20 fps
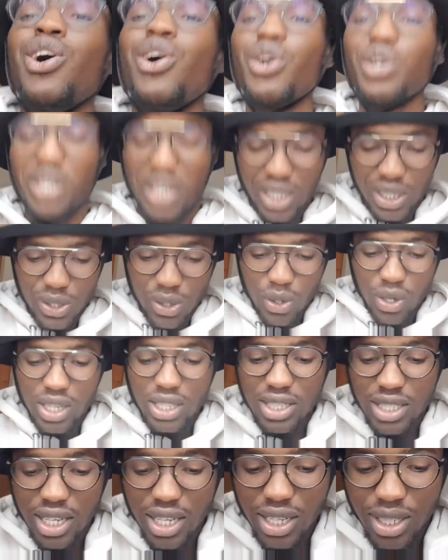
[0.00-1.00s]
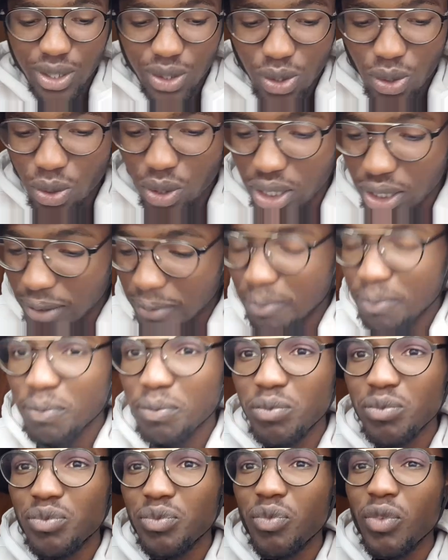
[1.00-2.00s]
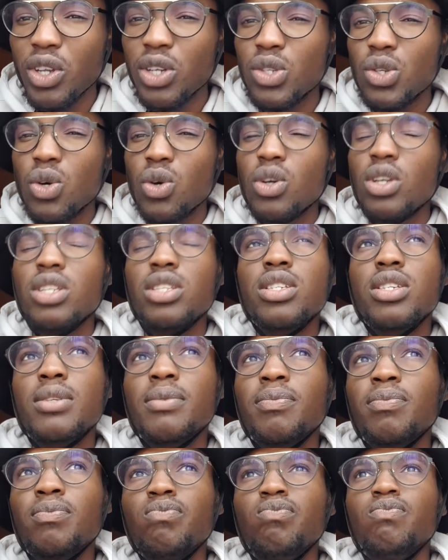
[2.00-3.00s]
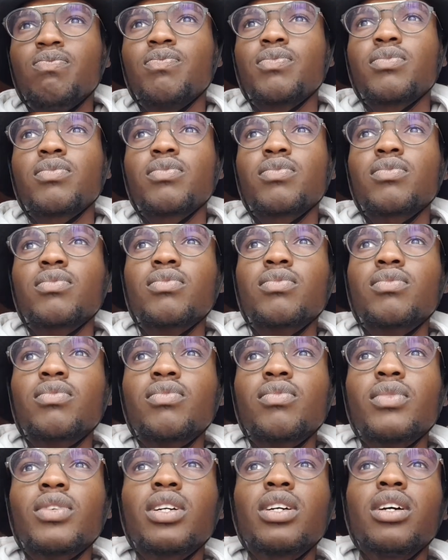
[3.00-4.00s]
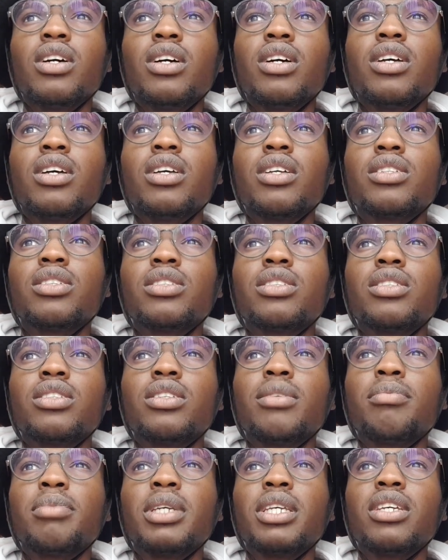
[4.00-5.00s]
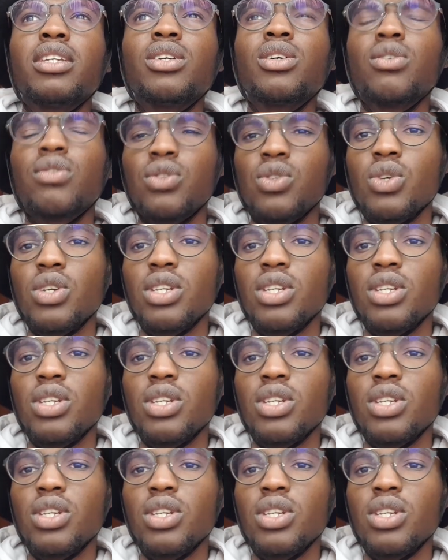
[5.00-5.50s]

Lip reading: Okay, so let's get into it. So it's the beginning of